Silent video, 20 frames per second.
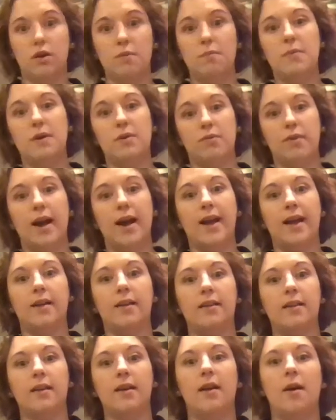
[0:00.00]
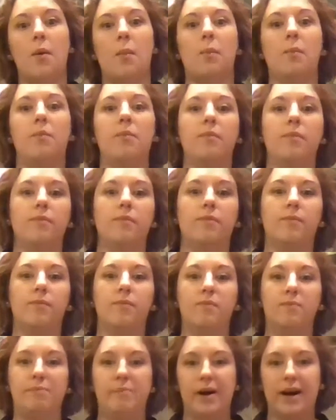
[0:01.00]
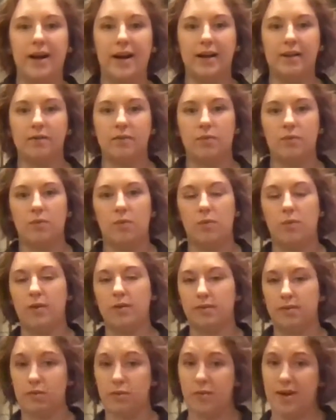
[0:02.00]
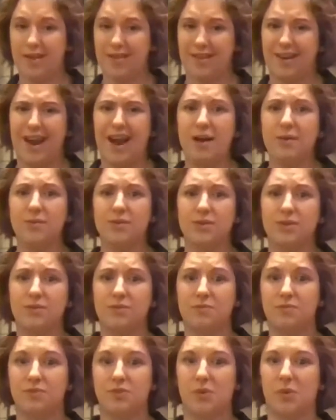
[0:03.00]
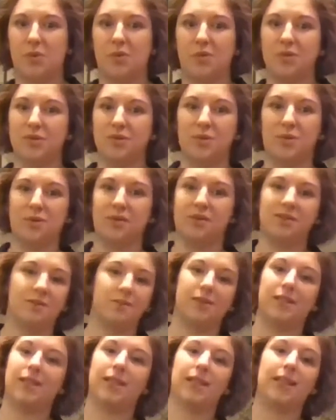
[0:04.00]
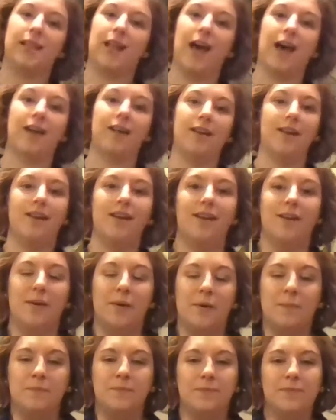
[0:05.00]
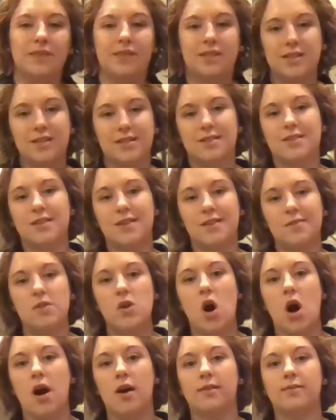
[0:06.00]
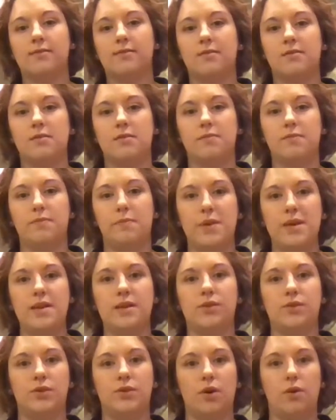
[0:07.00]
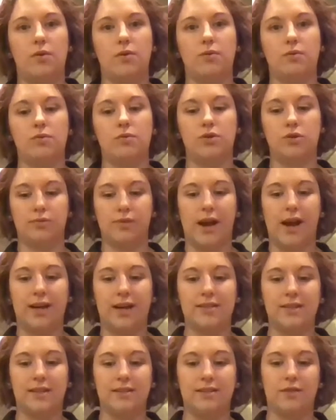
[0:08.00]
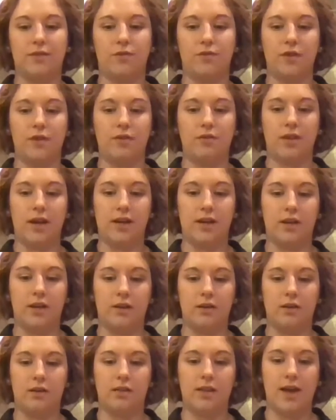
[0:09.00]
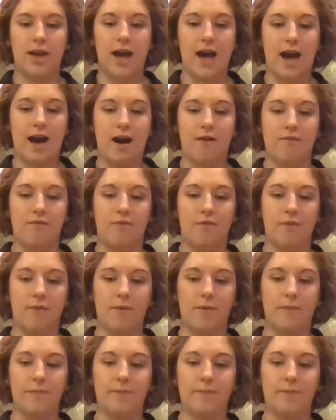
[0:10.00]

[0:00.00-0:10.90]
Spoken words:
could be right, but the way that I was told, or something like that, to not be so direct and to feel like they have